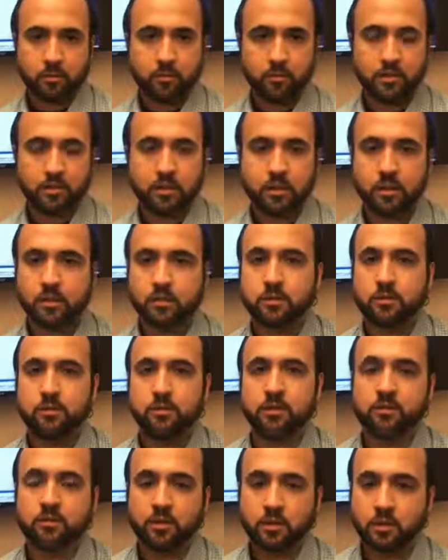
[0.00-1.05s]
something that needed to
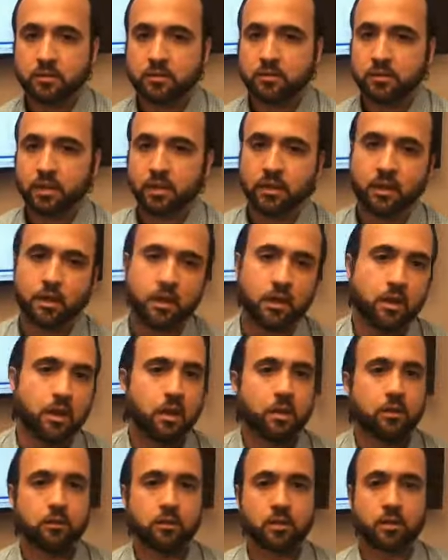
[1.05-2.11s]
be fixed, like
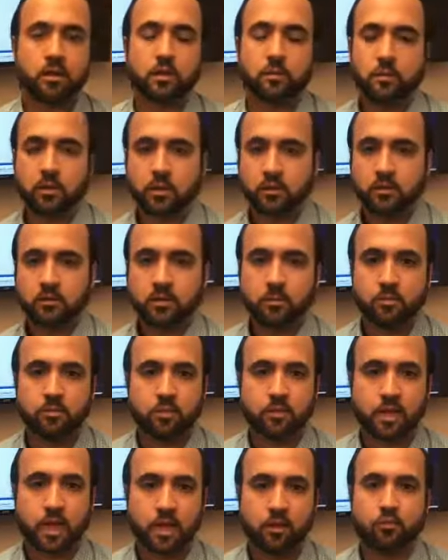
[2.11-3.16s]
you didn't get an
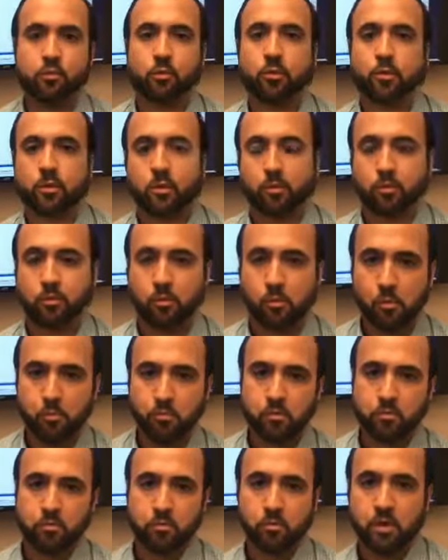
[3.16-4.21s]
exemption last year when you were
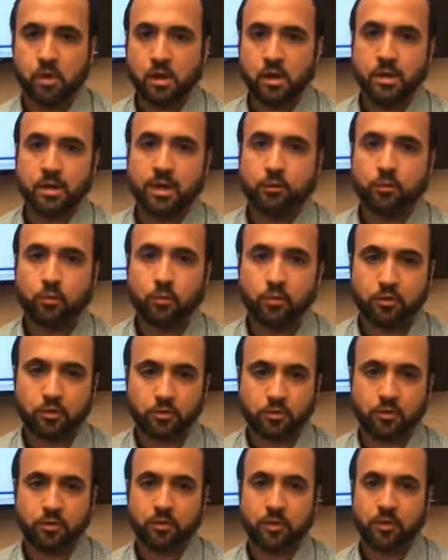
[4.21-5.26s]
supposed to, that's where the
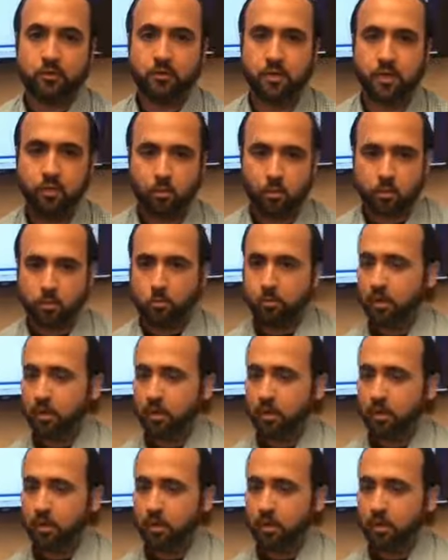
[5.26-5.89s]
certificate of error will